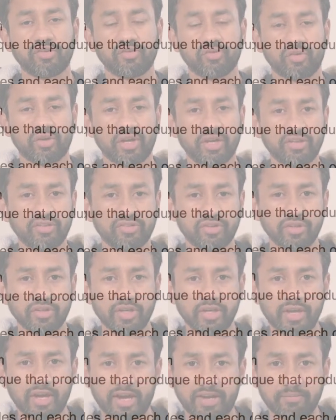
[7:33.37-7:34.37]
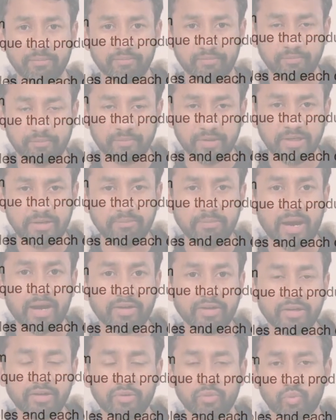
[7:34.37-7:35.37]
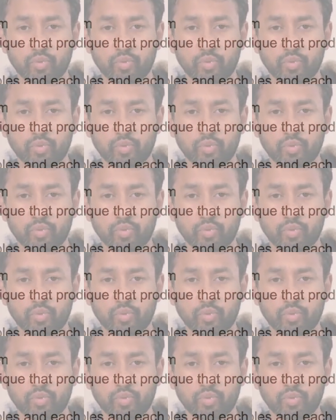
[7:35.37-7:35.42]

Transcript: So hence in batting,